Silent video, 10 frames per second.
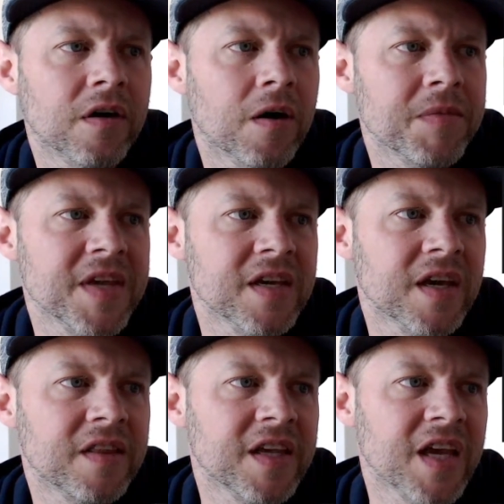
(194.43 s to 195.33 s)

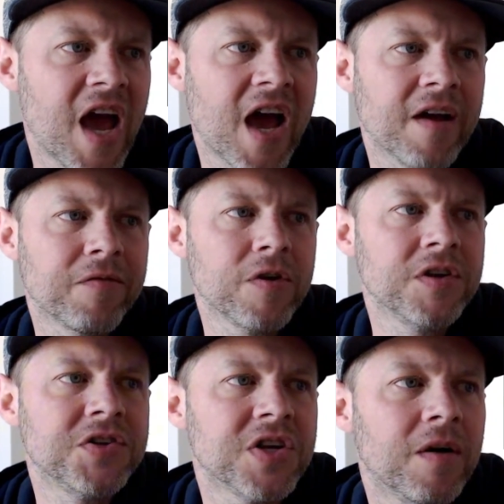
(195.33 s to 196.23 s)
The
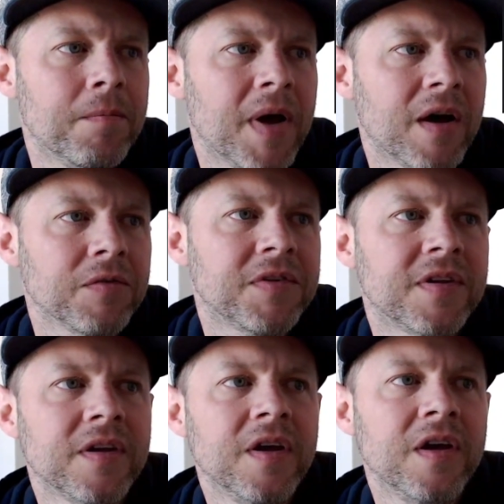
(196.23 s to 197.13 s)
average amount